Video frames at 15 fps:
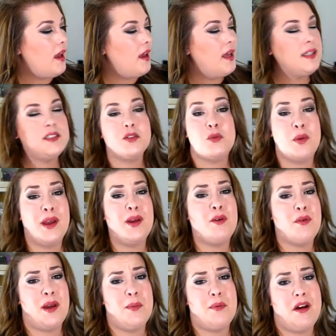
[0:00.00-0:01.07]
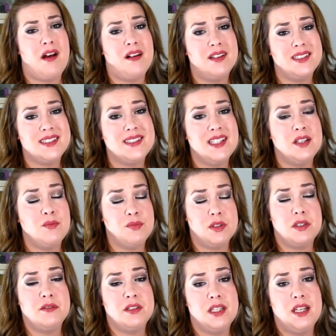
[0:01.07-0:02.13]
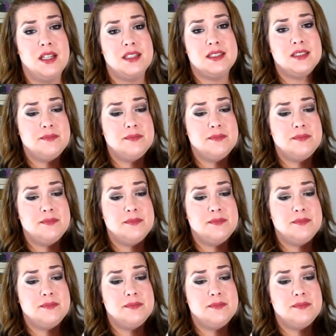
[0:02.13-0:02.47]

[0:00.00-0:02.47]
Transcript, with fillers: It's a great, great product. It really, really is.